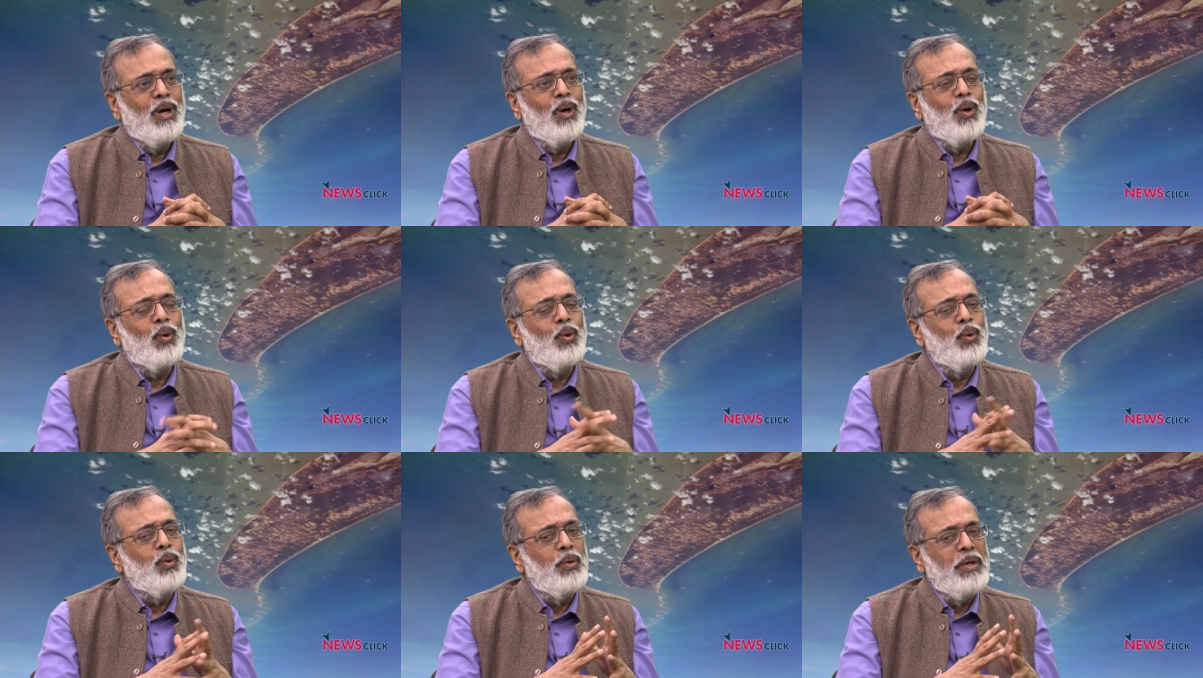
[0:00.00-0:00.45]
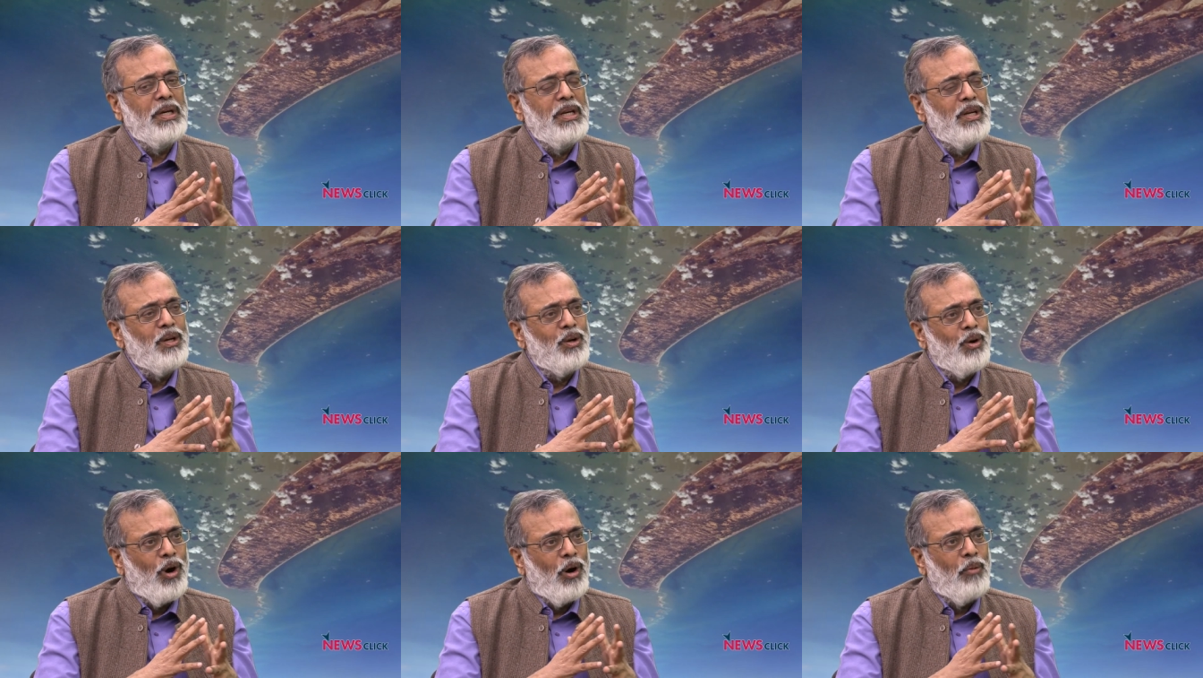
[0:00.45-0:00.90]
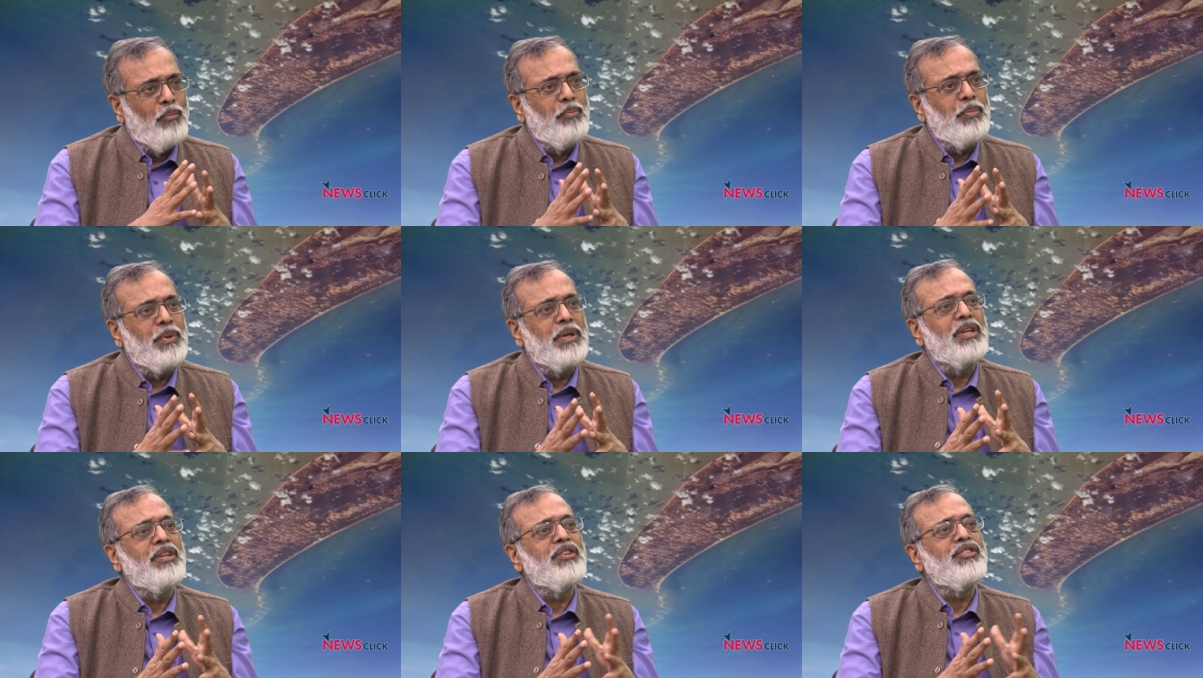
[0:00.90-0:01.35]
who in
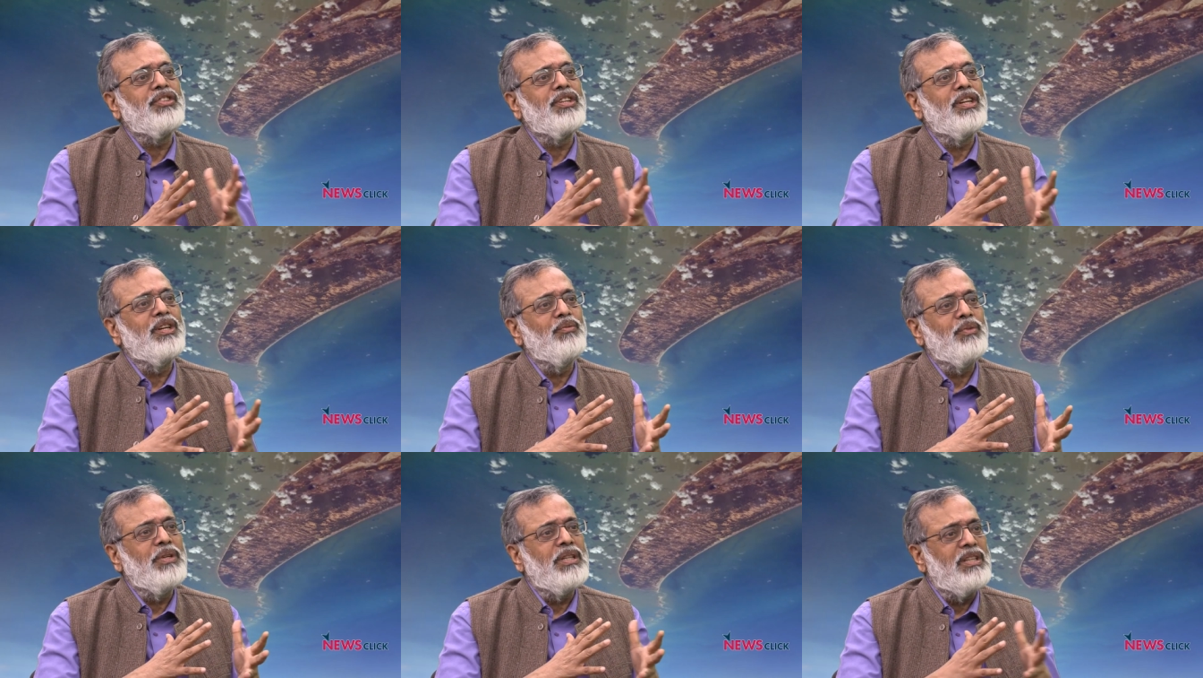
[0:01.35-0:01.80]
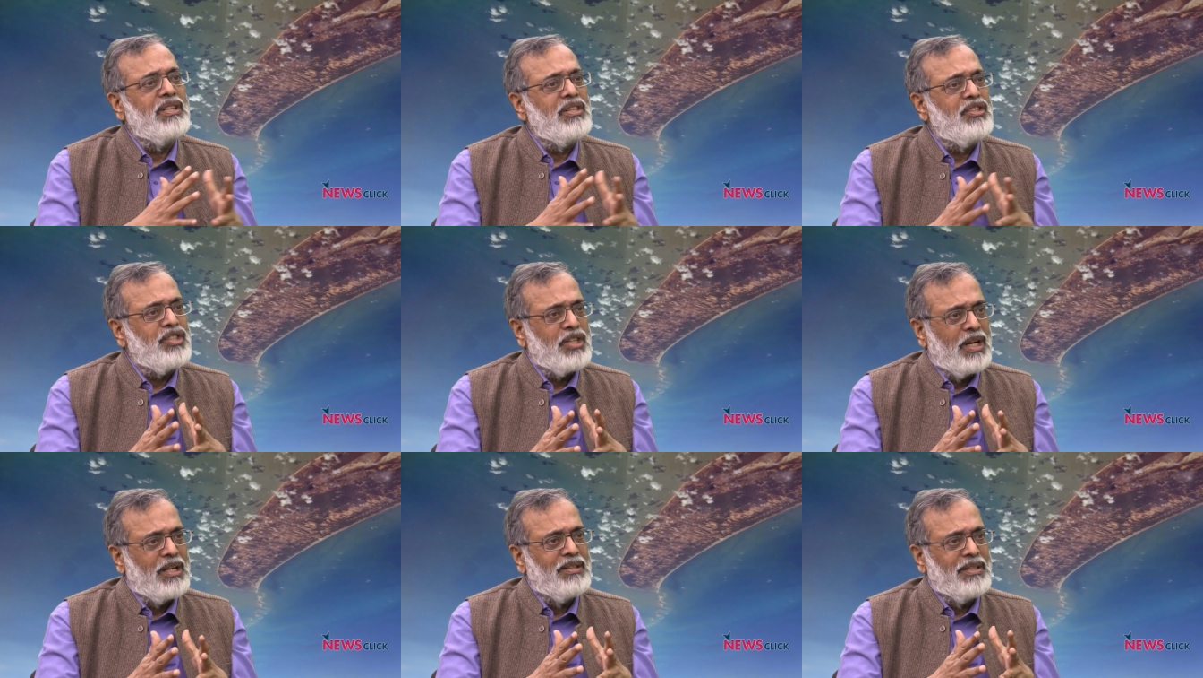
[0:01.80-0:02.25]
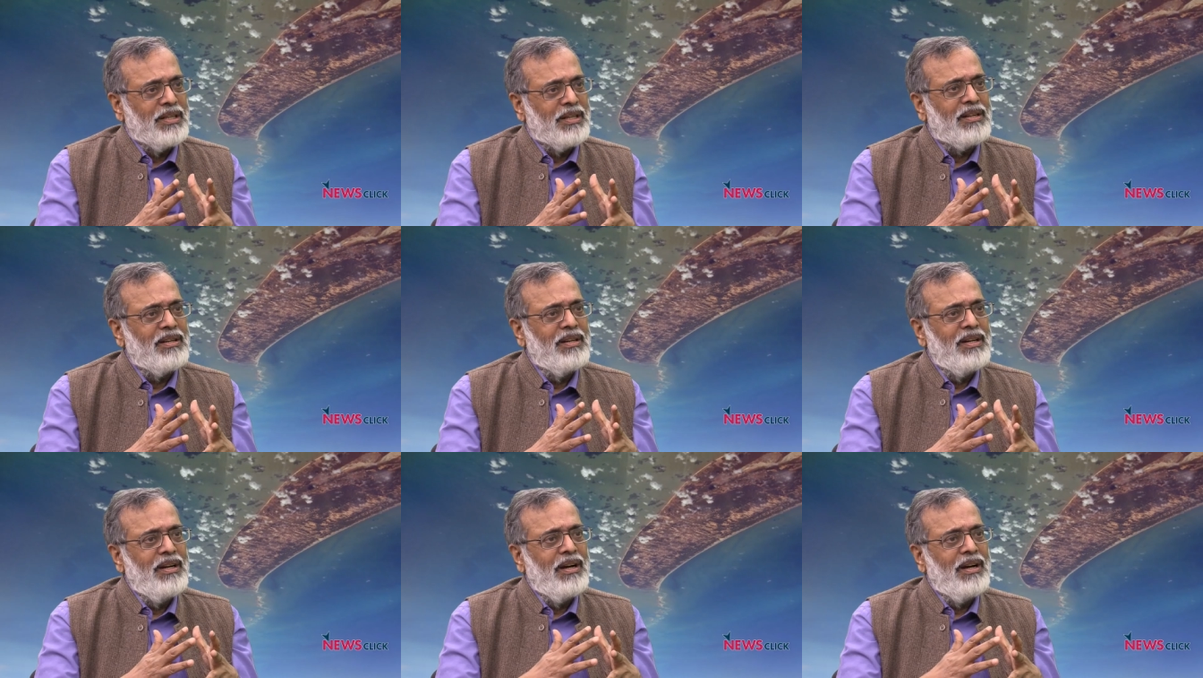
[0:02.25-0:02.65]
competition with each other